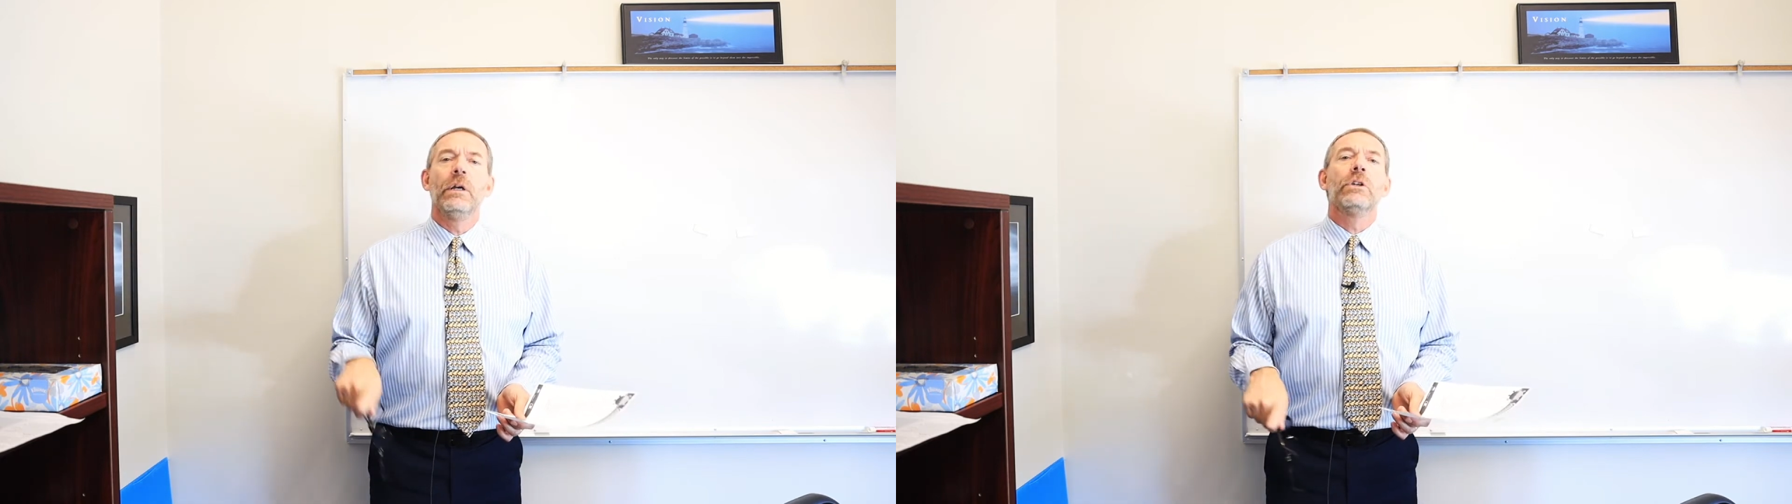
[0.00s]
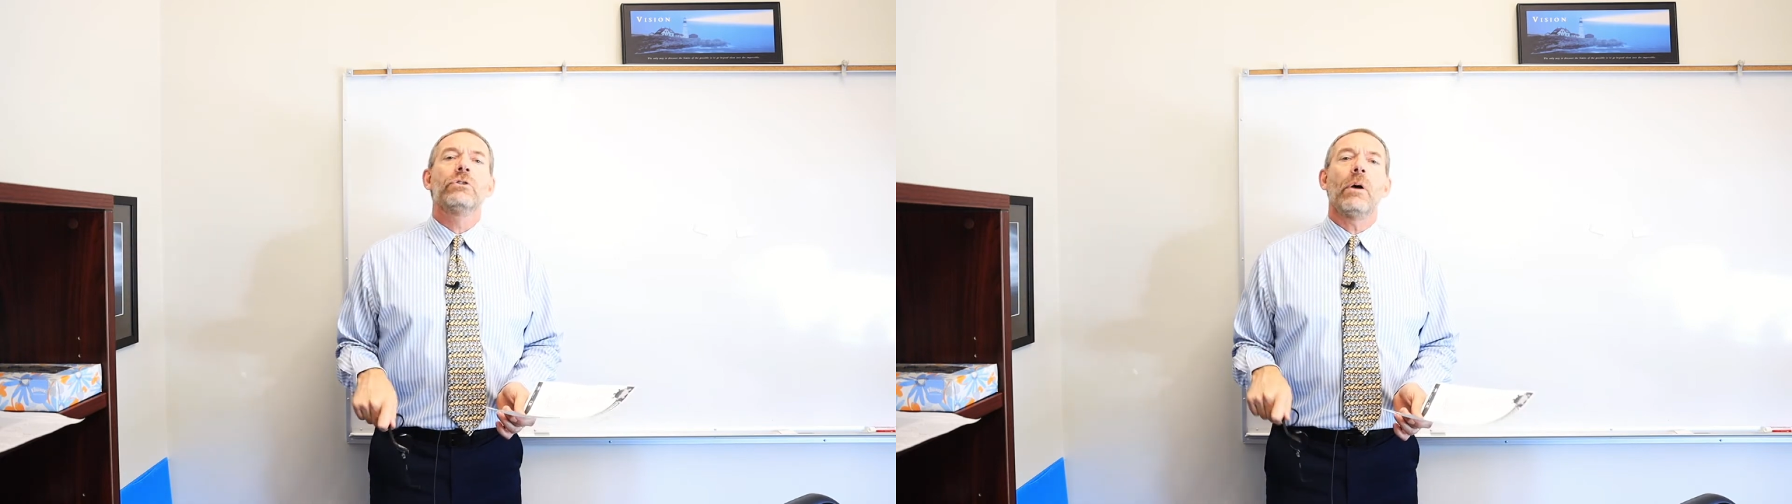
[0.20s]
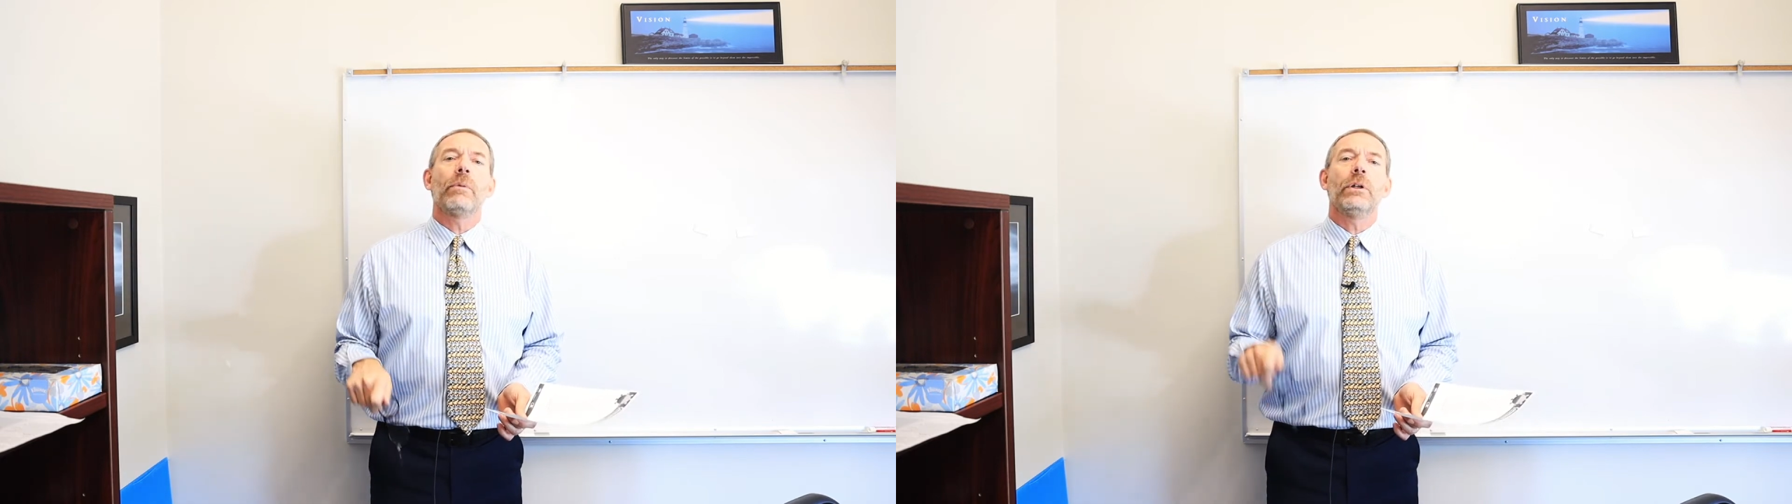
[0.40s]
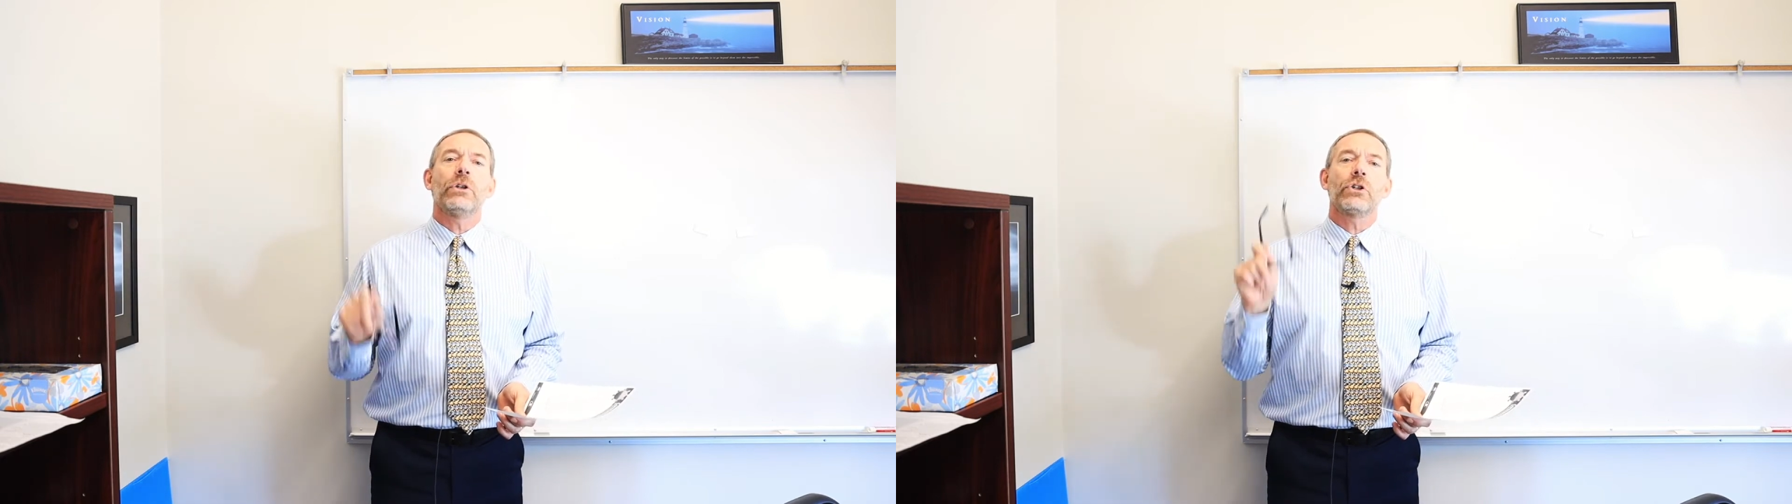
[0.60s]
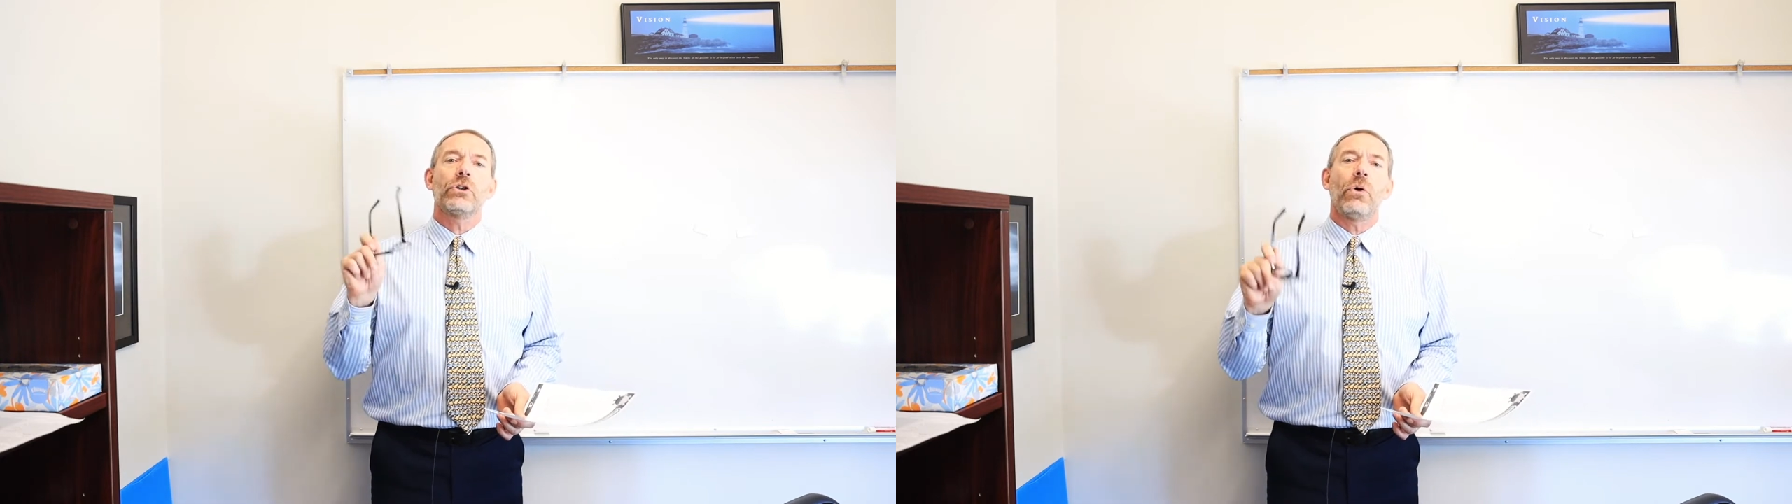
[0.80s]
so I'm going to
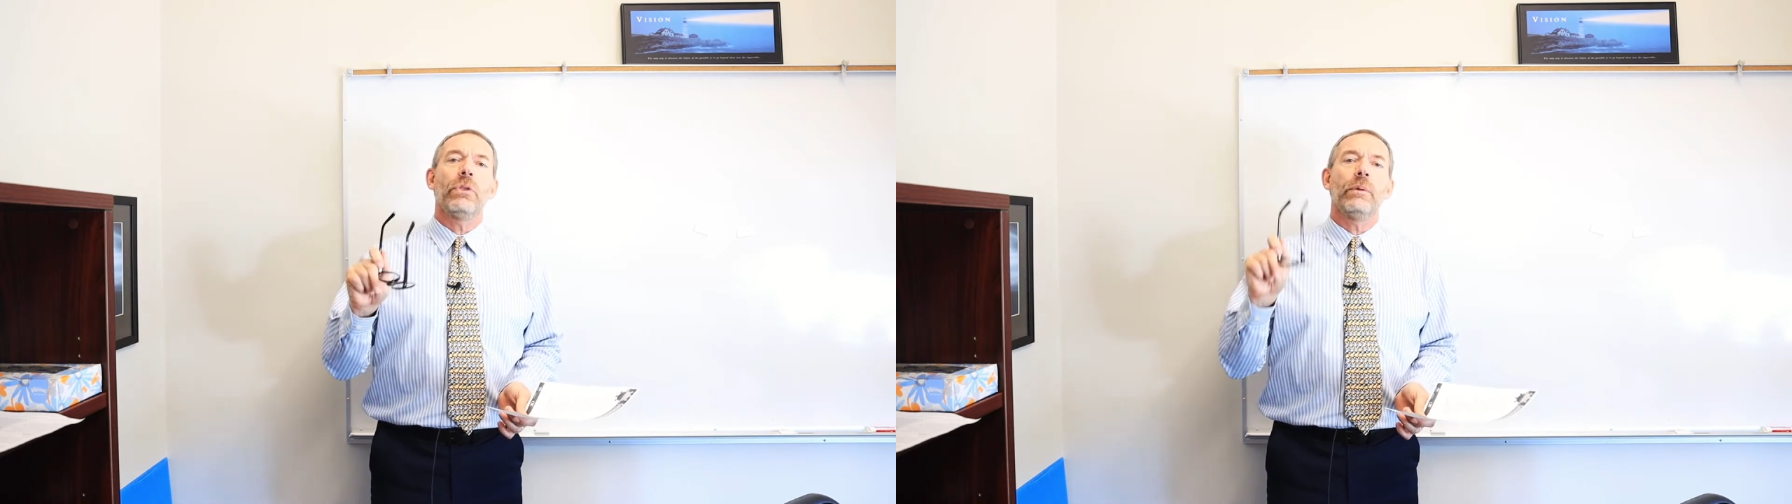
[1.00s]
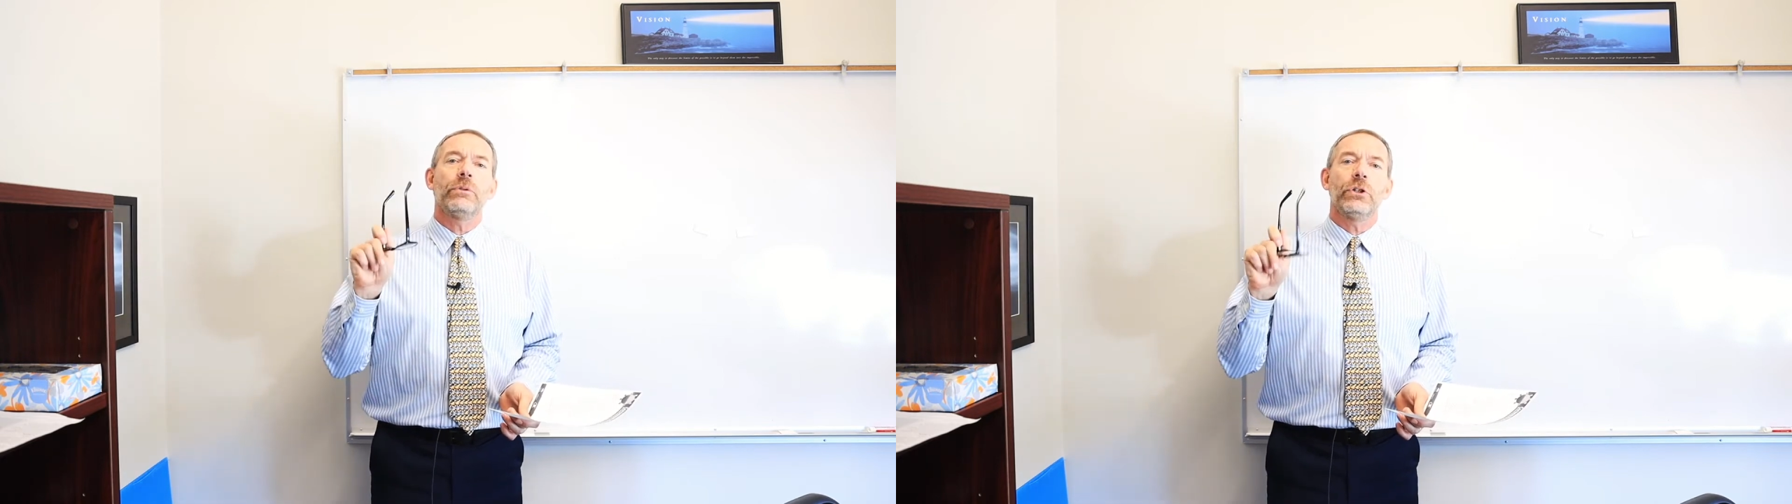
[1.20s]
show them